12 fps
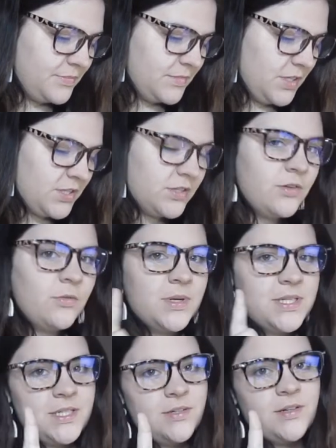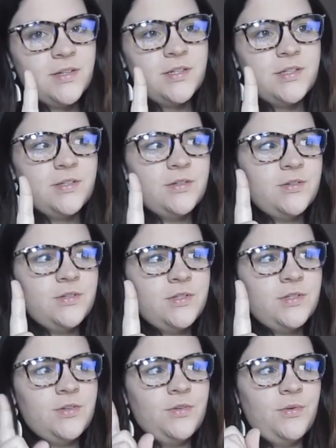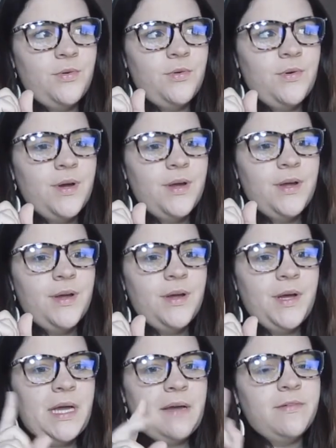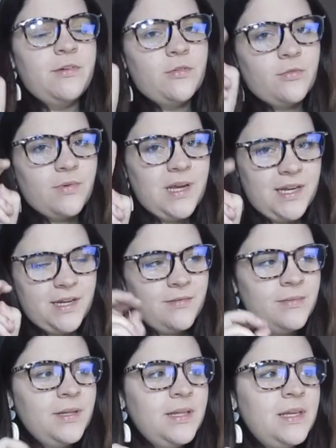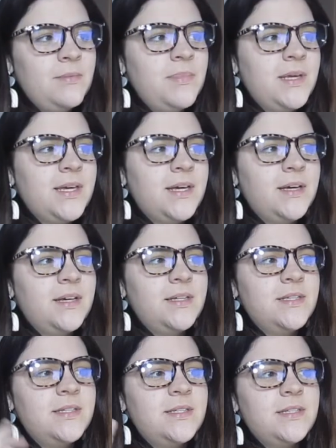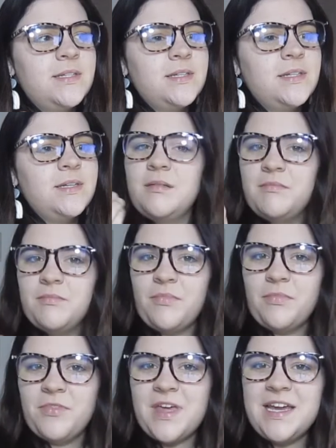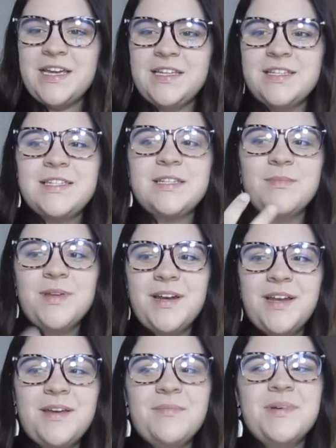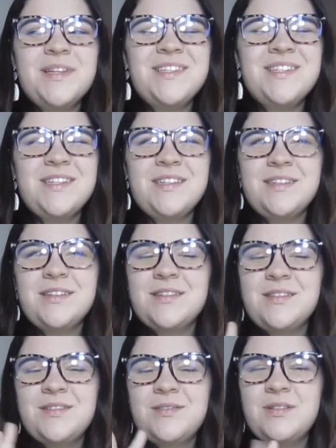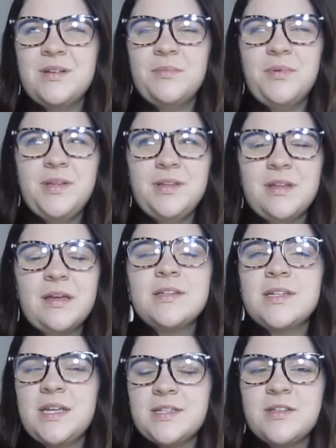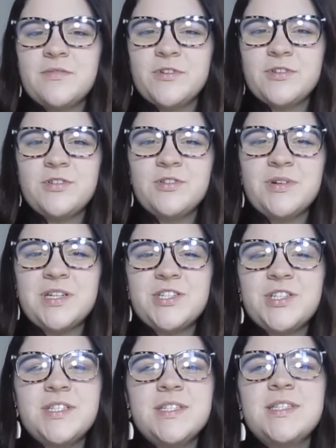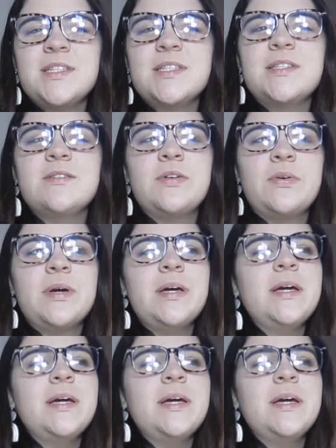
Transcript: There's only one student who I haven't graded really because they submitted it but didn't answer the first 2 questions, and so